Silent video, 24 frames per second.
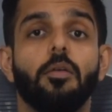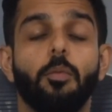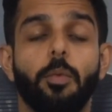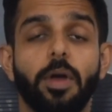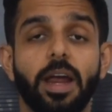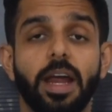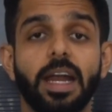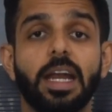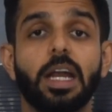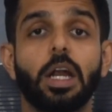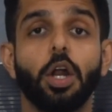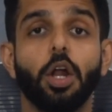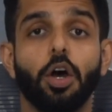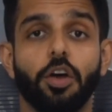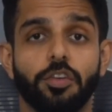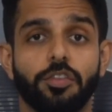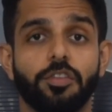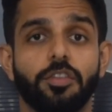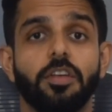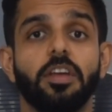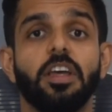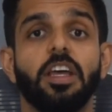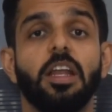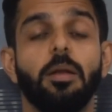Weight
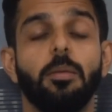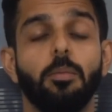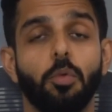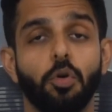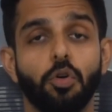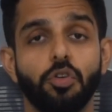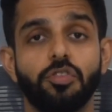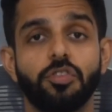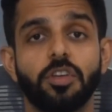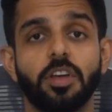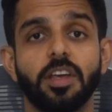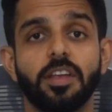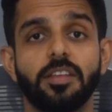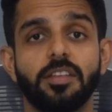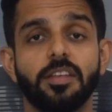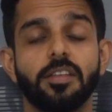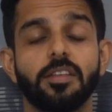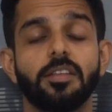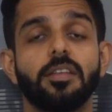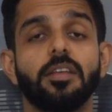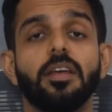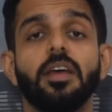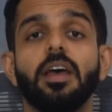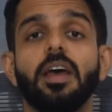loss in most
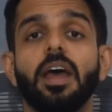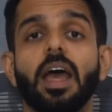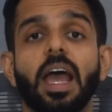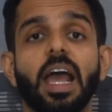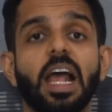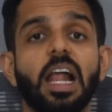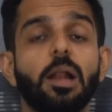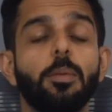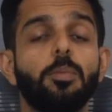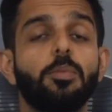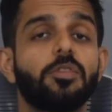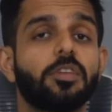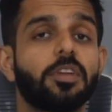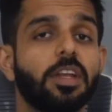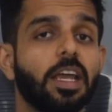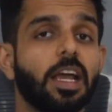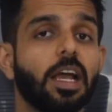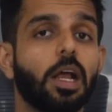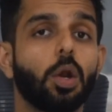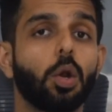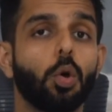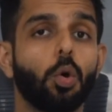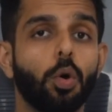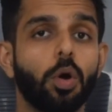cases helps
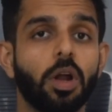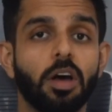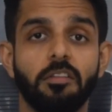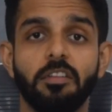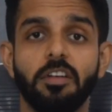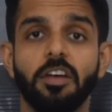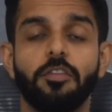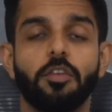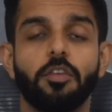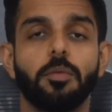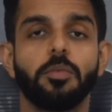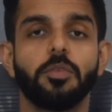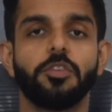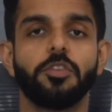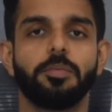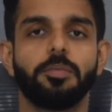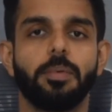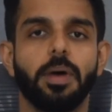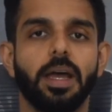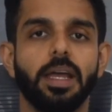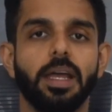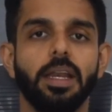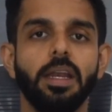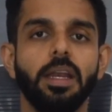take load away from the
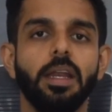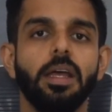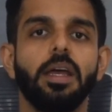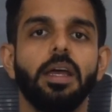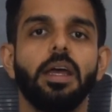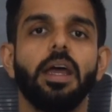spine